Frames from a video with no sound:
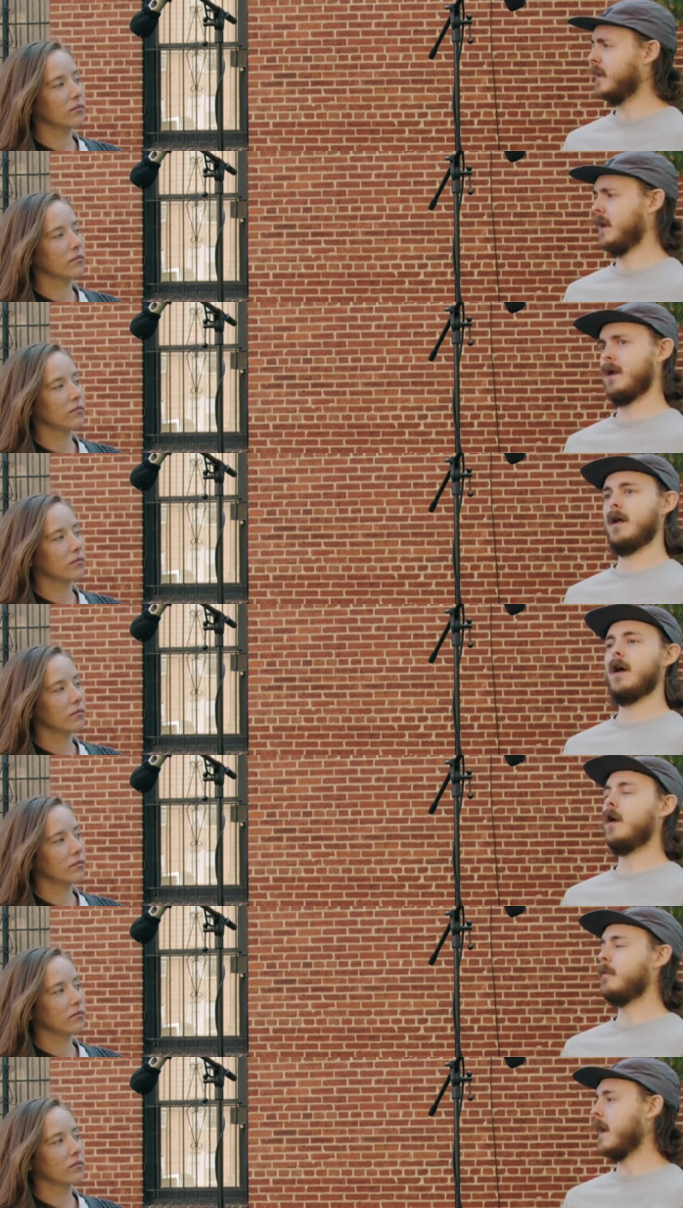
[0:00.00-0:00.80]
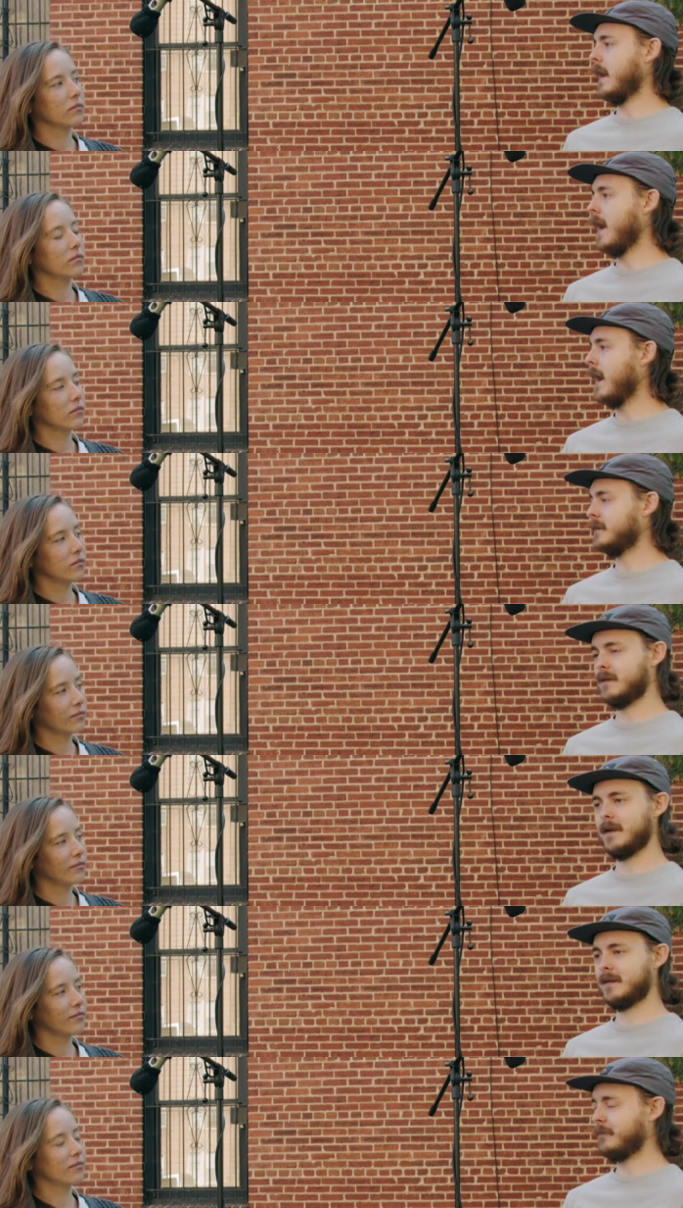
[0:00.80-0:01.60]
Speaker 1: But oh my
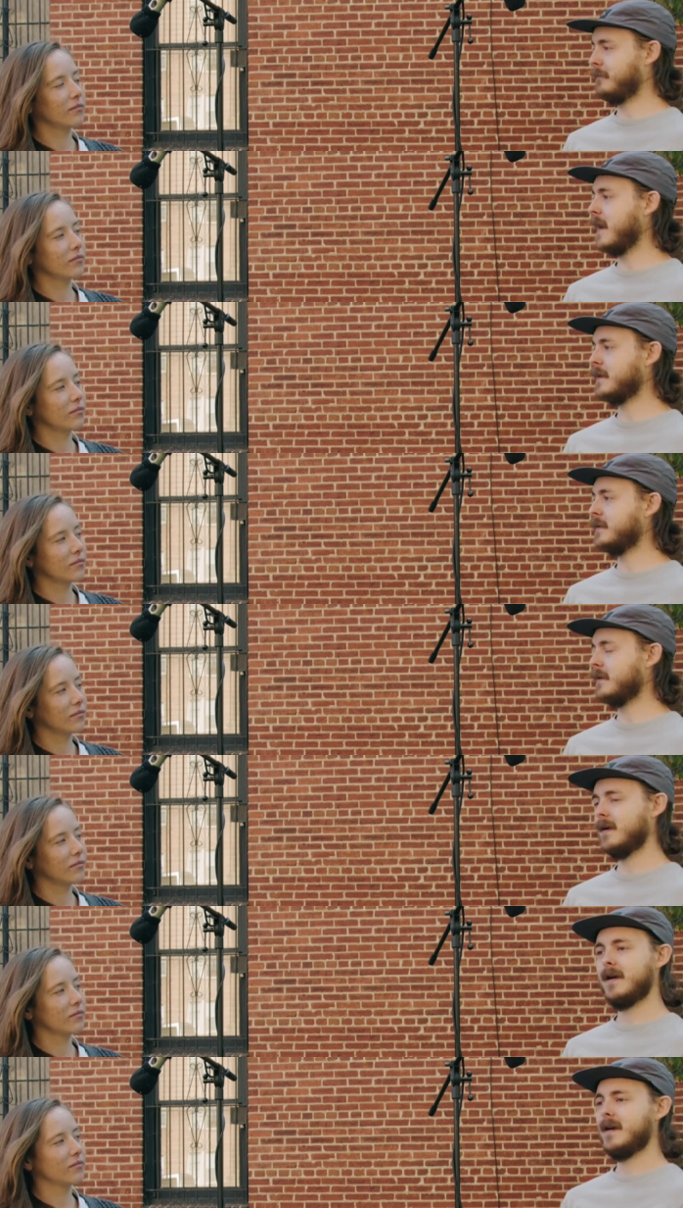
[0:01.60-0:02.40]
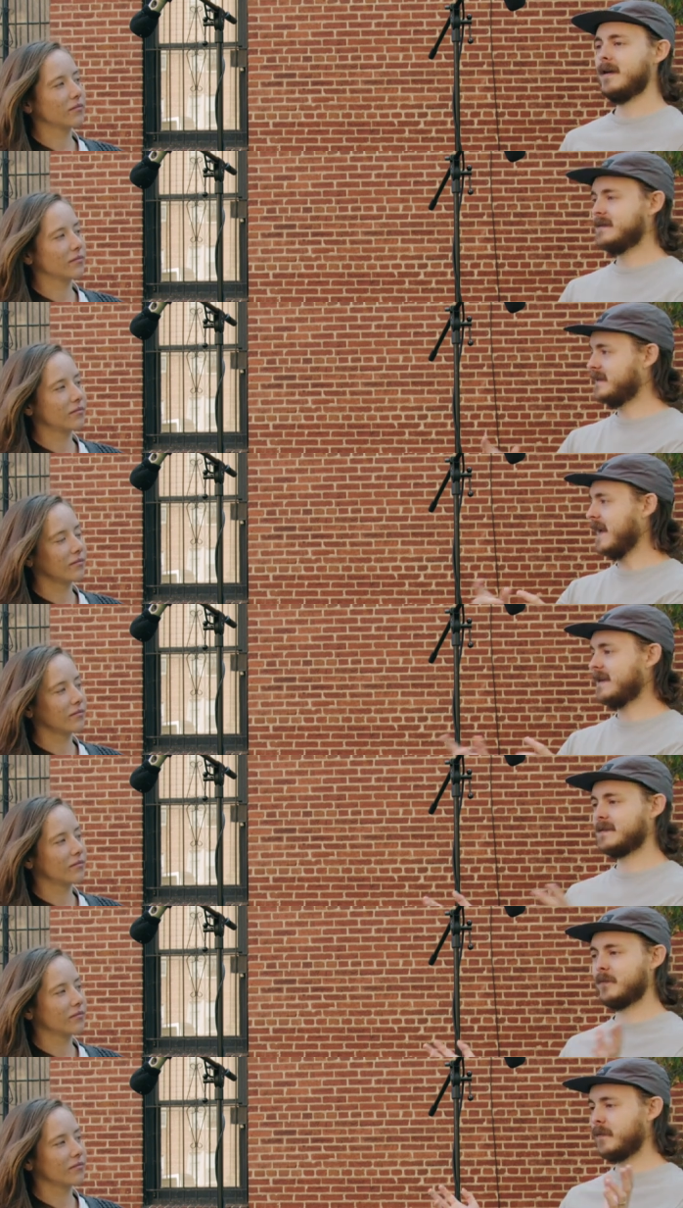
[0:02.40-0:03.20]
gosh, like the final
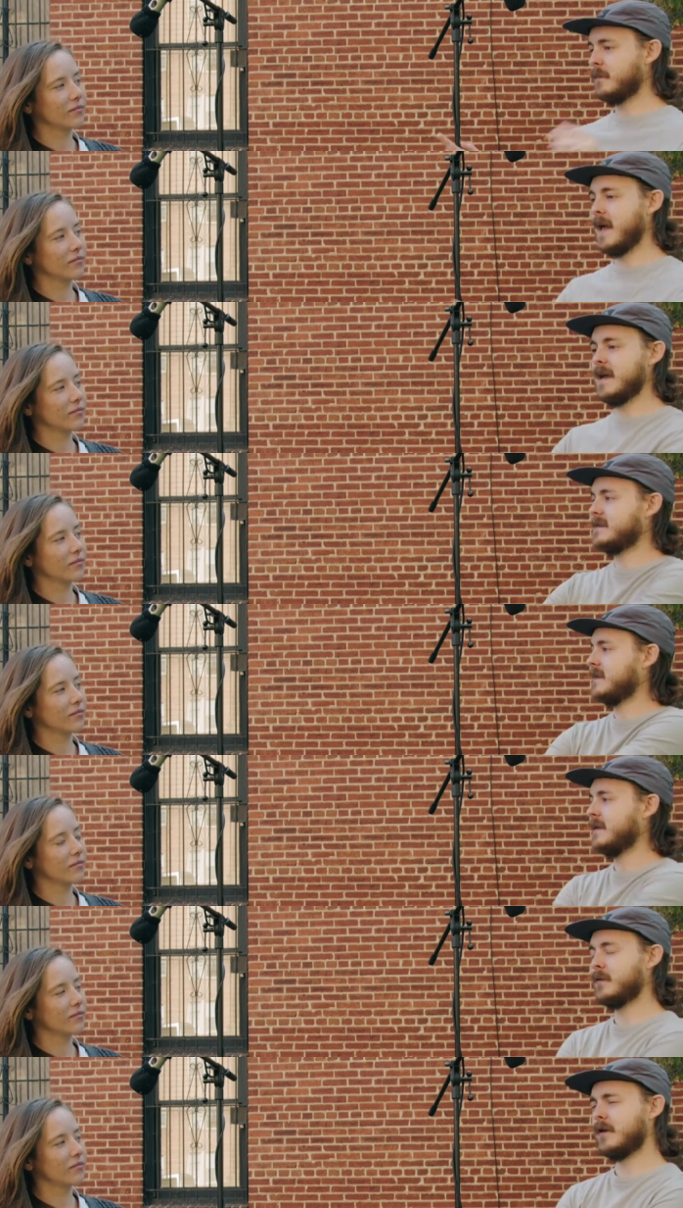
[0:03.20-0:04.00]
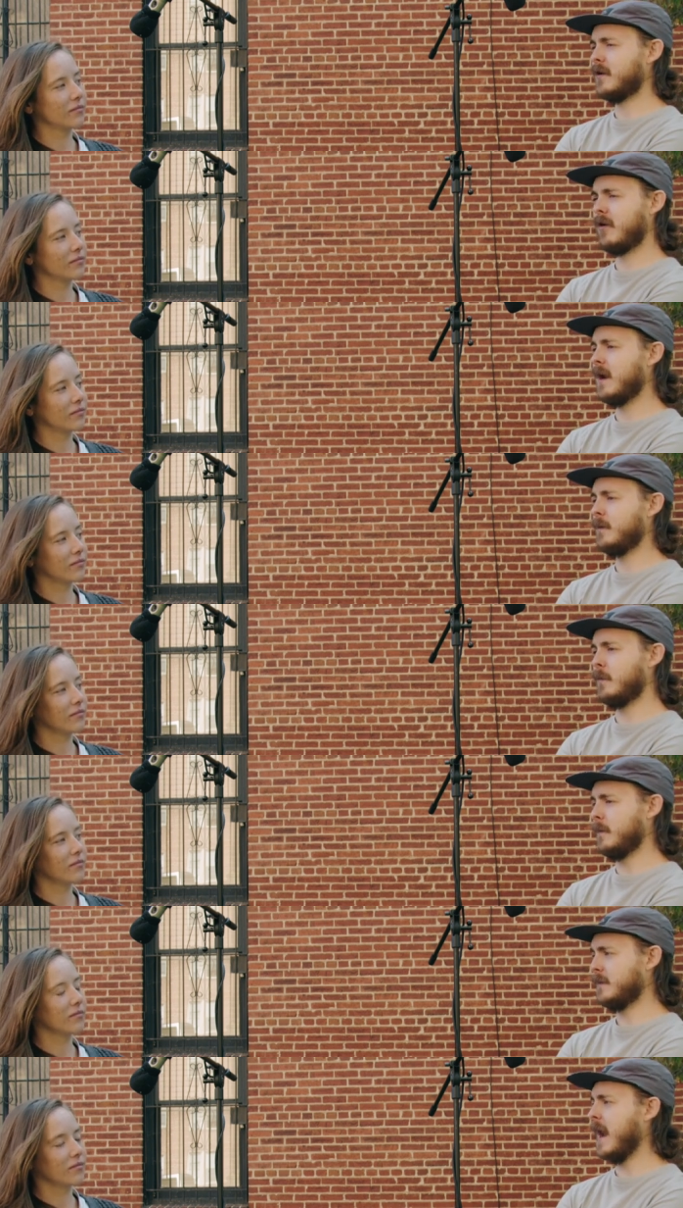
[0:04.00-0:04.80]
takes from that scene are
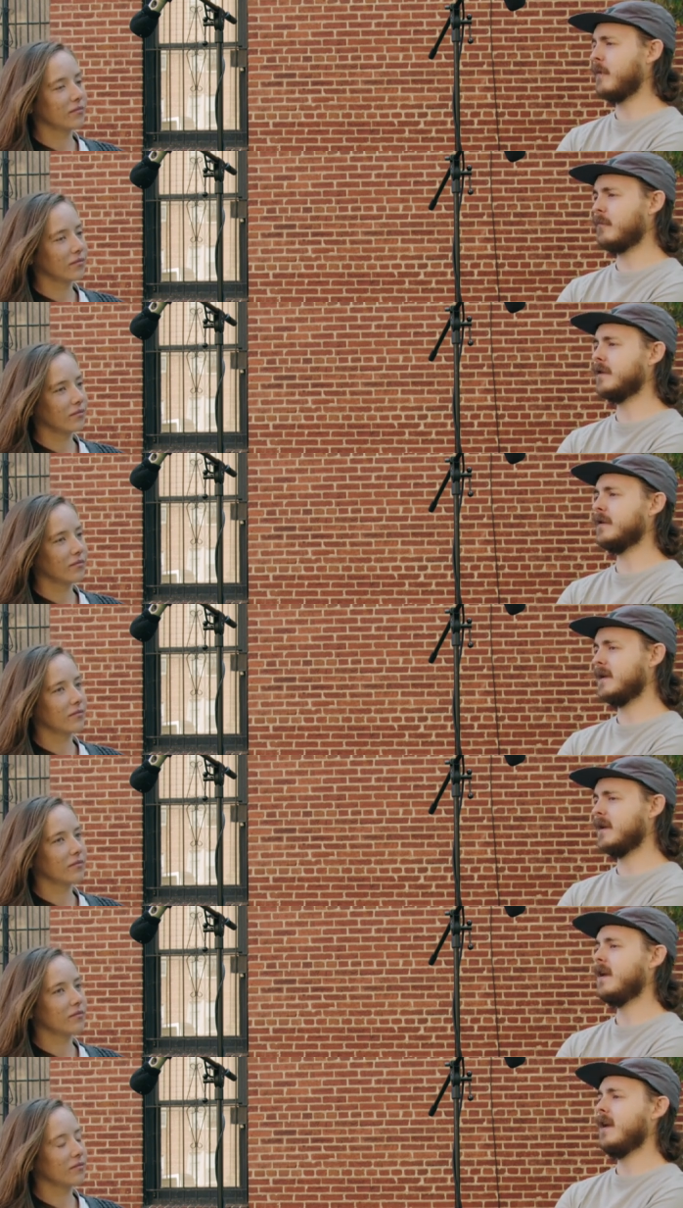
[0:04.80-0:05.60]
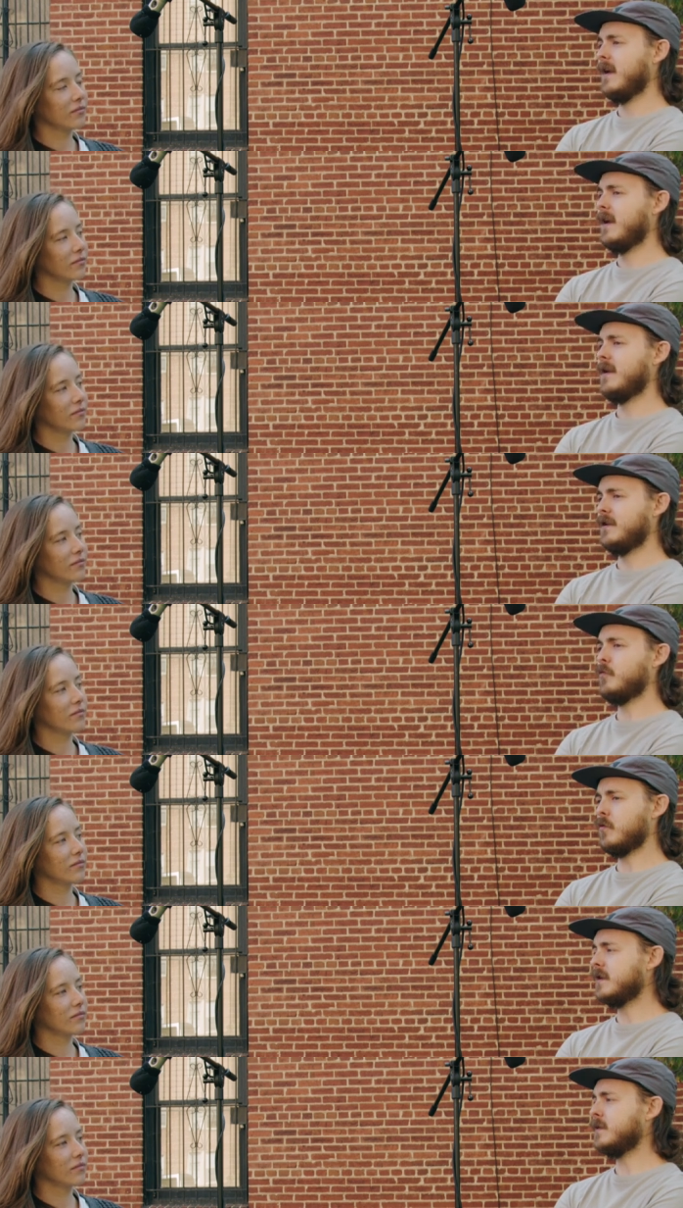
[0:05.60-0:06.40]
incredible. I mean, I really
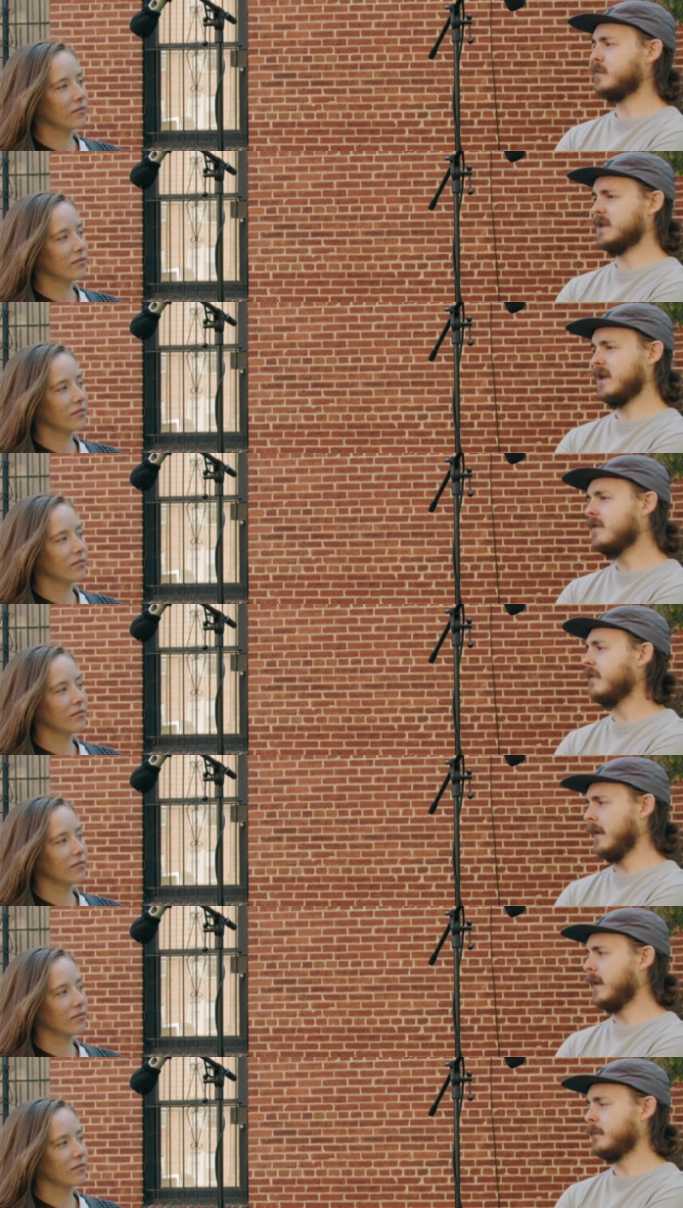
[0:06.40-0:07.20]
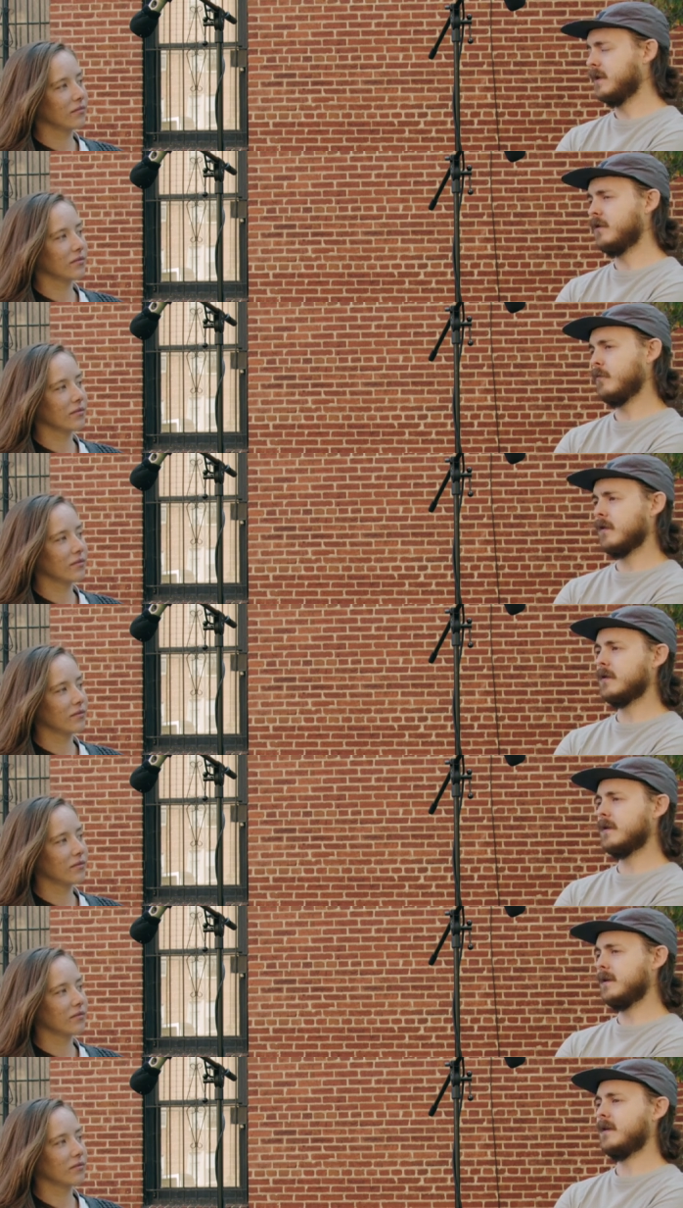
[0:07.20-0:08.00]
you really believe it. I mean, you
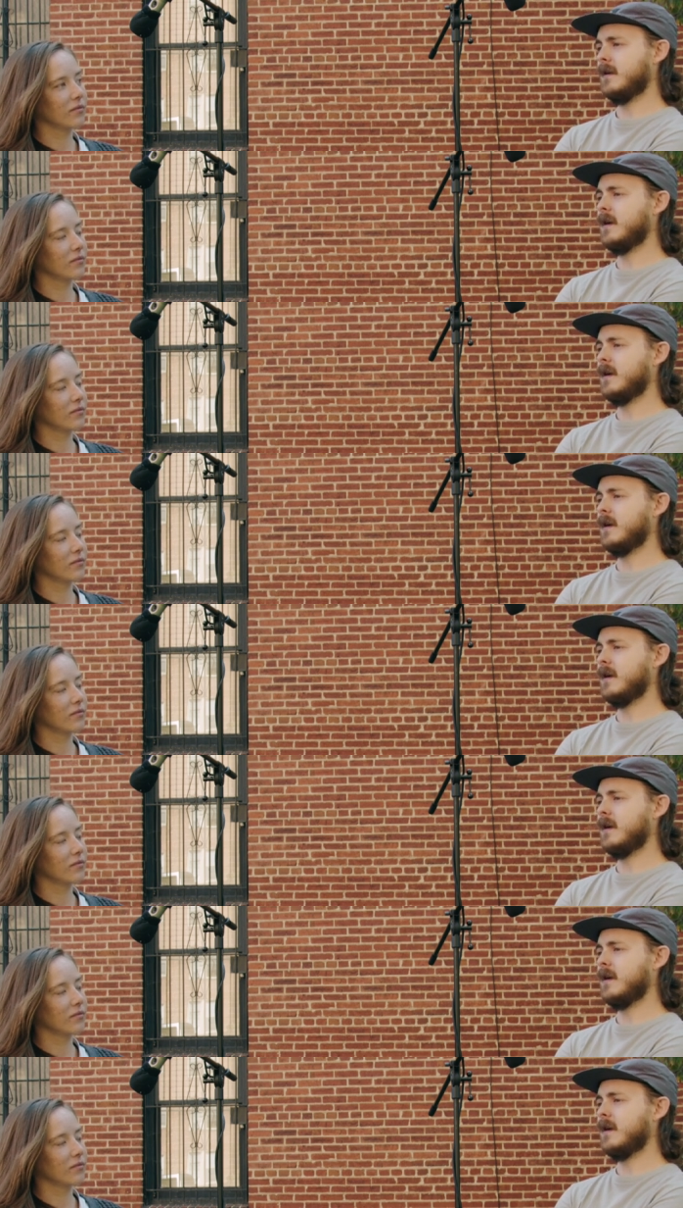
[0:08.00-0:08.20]
really.